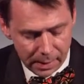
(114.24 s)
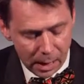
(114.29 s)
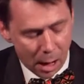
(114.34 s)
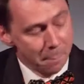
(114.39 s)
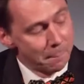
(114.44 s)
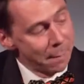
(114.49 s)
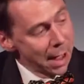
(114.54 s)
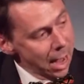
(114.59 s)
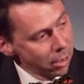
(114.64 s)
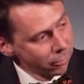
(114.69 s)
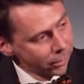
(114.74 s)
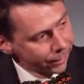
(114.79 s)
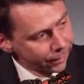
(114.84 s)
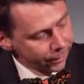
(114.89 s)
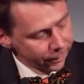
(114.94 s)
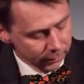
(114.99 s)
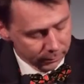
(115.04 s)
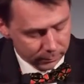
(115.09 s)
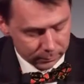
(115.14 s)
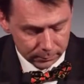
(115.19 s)
A
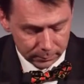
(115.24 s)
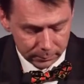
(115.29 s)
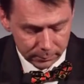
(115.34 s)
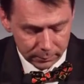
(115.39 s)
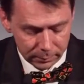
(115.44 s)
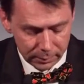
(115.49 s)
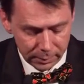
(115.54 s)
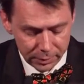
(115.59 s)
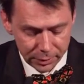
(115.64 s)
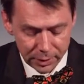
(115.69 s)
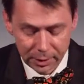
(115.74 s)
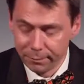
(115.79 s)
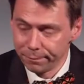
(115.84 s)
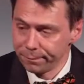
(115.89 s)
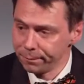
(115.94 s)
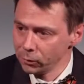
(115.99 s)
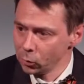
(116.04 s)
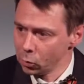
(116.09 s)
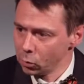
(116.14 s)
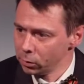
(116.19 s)
paragon is a
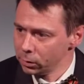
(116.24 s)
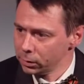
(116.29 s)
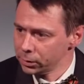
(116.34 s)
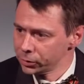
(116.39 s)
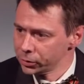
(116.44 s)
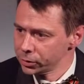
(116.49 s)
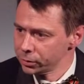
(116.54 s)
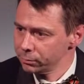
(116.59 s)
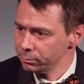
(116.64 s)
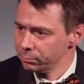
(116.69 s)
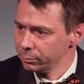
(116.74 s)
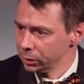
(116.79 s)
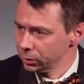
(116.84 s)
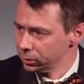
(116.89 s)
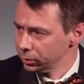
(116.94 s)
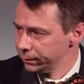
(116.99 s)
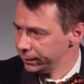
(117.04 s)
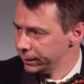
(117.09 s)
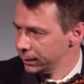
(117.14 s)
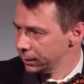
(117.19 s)
flawless,
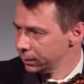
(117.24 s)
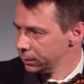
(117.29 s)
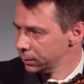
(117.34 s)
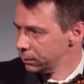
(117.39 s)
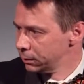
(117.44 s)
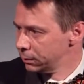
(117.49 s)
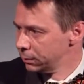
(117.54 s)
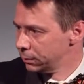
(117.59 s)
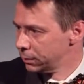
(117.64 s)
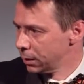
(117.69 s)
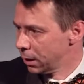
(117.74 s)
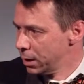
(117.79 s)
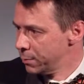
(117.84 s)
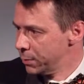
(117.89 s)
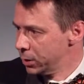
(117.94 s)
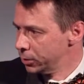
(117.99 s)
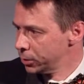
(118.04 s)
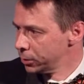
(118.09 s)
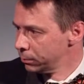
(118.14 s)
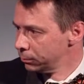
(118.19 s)
perfect
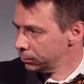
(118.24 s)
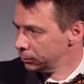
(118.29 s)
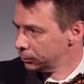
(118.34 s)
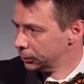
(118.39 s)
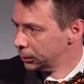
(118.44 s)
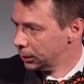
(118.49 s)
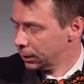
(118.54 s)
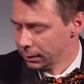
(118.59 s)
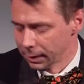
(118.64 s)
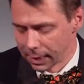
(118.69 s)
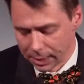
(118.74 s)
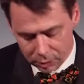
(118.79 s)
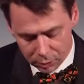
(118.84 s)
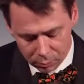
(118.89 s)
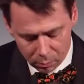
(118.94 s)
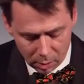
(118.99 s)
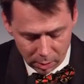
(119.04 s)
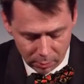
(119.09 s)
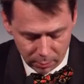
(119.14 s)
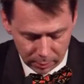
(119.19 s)
diamond. And that's
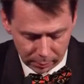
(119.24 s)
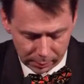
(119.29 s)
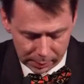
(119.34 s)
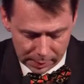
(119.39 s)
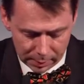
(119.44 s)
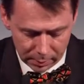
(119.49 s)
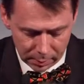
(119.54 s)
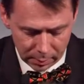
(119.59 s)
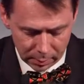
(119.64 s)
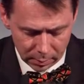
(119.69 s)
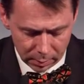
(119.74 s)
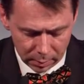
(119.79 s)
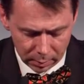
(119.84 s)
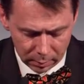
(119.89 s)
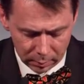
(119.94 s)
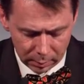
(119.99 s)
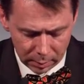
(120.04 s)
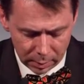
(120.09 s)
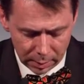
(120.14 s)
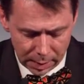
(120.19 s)
why we're
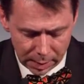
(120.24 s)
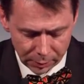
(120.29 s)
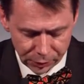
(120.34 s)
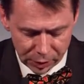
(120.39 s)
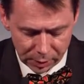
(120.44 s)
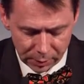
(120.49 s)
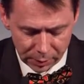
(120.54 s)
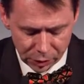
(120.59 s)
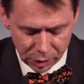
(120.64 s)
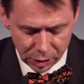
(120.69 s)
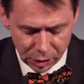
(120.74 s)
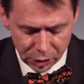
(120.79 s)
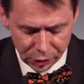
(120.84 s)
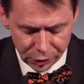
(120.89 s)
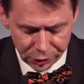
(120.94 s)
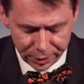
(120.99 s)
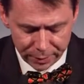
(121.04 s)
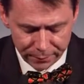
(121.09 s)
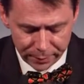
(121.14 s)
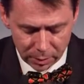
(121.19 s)
announcing this
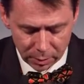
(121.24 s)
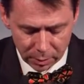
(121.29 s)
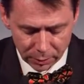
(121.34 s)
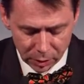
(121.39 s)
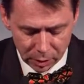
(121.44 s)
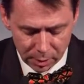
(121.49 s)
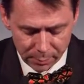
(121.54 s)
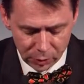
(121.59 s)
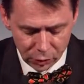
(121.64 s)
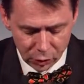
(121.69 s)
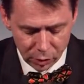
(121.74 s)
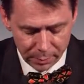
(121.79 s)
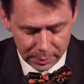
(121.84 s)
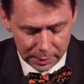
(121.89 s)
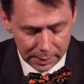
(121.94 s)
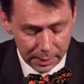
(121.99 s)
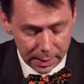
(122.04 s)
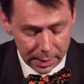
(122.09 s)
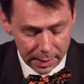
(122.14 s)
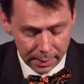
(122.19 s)
initiative in our Diamond
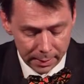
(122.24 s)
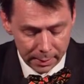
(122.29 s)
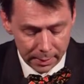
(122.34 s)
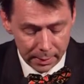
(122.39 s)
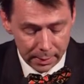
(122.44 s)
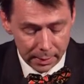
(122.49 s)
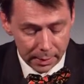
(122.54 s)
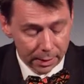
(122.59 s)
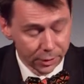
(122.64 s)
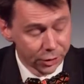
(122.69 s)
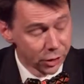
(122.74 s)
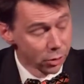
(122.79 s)
Jubilee year. And